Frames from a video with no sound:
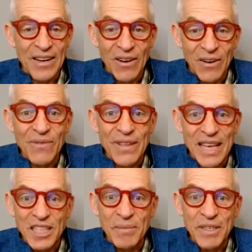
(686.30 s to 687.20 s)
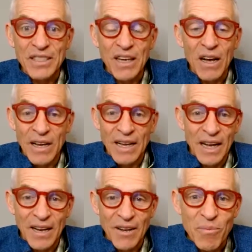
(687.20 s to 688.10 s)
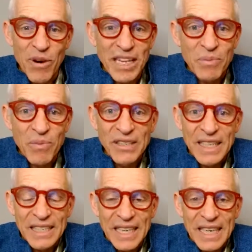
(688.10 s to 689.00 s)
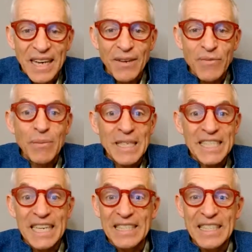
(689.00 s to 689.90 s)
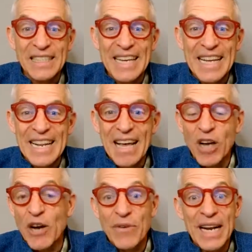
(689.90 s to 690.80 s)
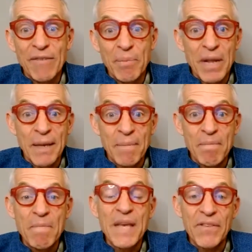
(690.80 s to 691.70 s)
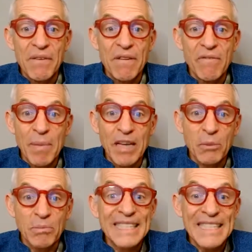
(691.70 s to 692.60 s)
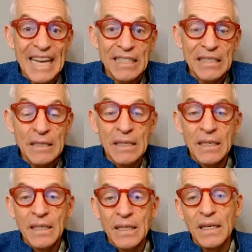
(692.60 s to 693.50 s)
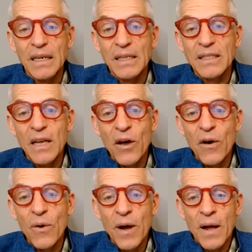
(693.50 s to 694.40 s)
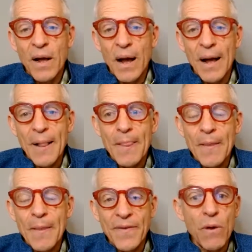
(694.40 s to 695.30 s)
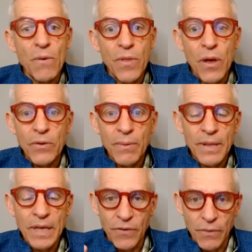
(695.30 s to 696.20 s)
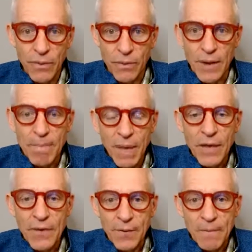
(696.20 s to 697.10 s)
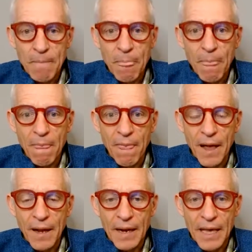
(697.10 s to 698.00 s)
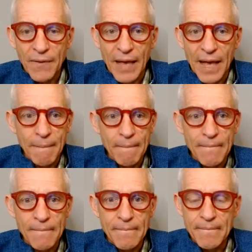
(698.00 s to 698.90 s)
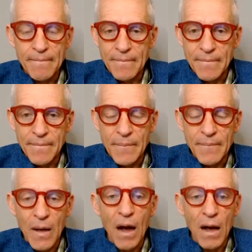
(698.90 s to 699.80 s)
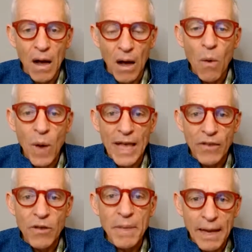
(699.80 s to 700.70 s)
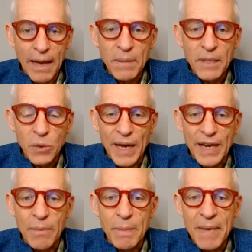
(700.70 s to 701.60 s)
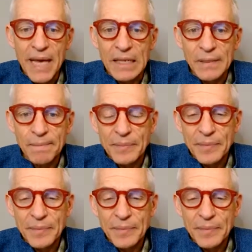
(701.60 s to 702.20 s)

of the estimates are the brain is processing from its senses over 11 million bits of information per second. So those were these three pieces that he said are ways to be able to persuade human beings.